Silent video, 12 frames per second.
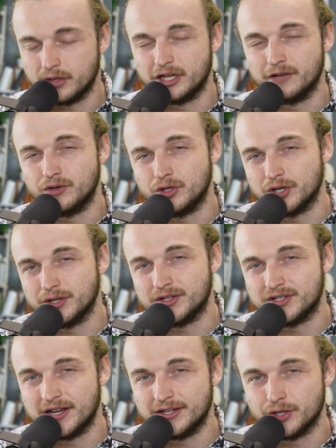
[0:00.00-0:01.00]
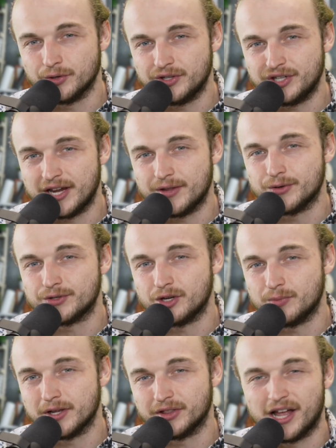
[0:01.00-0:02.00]
And if you could, stay till the end. There's going to
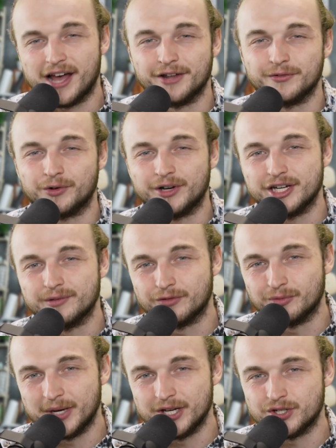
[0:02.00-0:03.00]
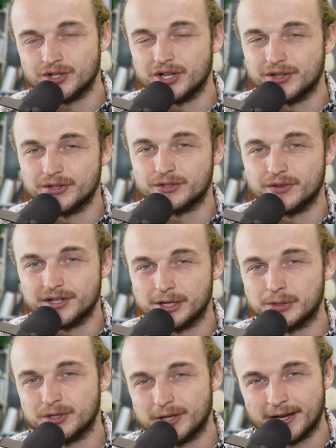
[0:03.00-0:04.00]
be a lot of great information in this video
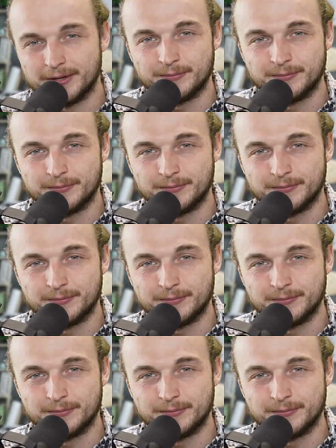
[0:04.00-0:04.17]
today.